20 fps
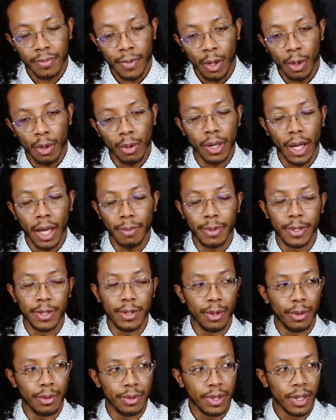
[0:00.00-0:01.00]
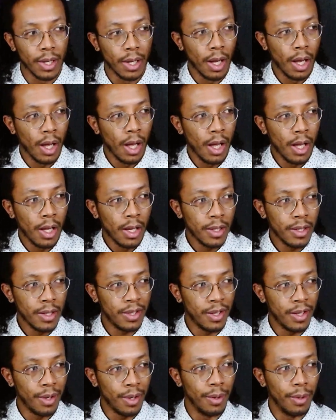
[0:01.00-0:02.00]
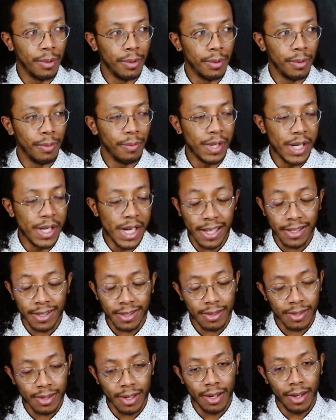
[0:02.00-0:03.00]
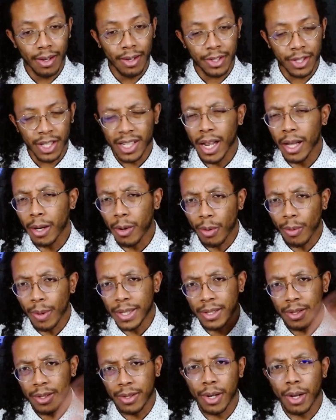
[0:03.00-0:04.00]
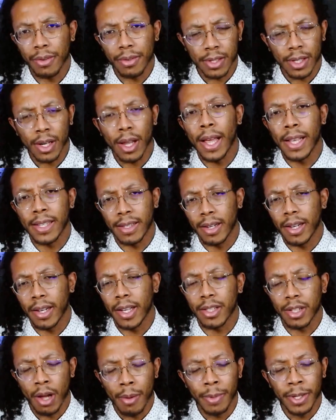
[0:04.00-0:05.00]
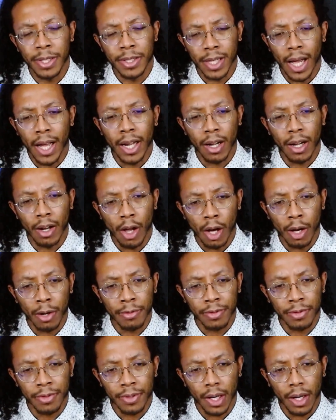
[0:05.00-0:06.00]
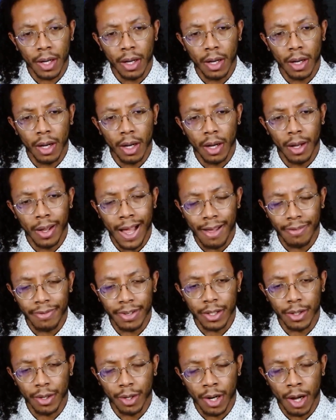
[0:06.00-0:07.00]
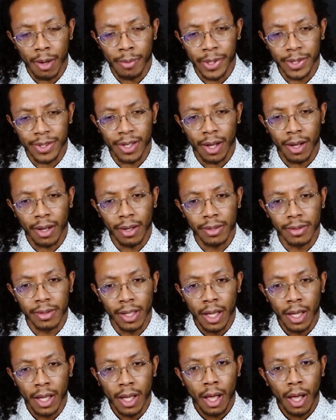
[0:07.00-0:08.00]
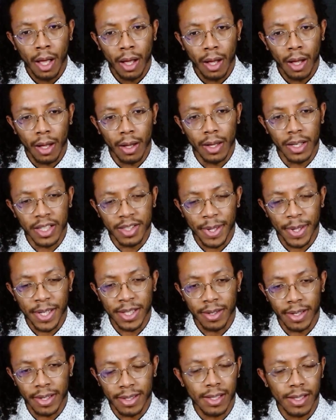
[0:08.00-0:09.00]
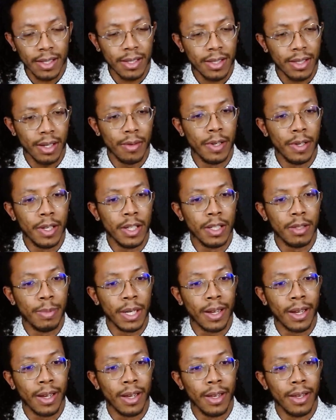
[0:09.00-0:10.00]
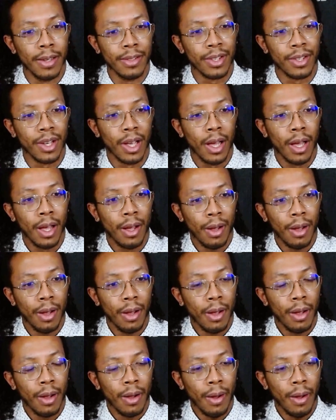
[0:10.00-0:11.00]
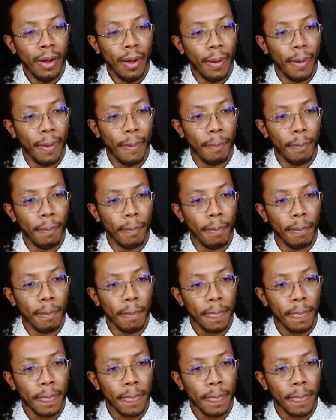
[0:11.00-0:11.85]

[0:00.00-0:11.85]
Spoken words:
whole episodes. So yes, just like always, do not hesitate to comment. I love having your comments on especially this series, because on